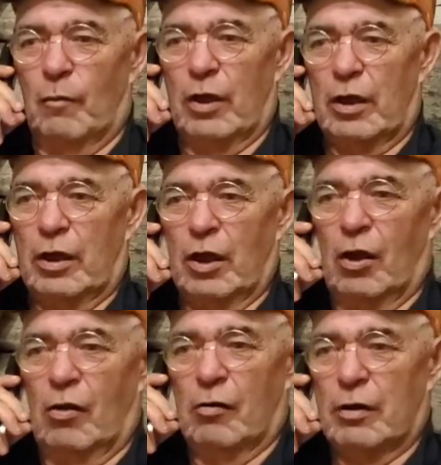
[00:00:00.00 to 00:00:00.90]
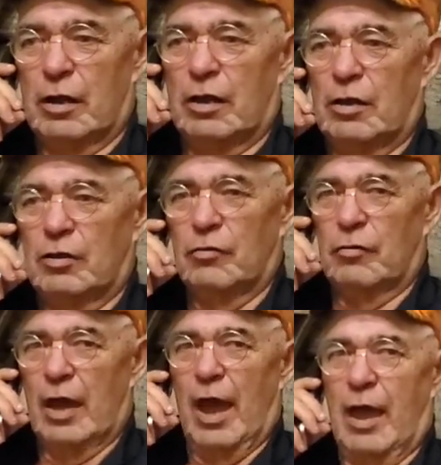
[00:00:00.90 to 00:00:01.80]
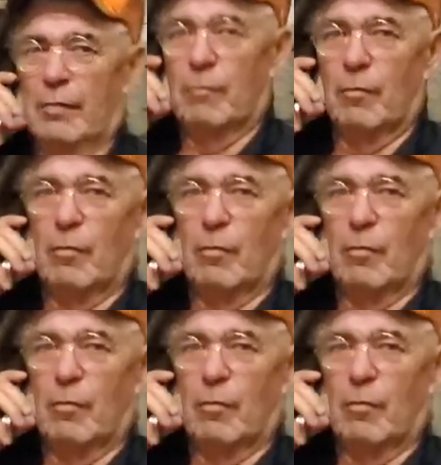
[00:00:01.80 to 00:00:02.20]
We guarantee you game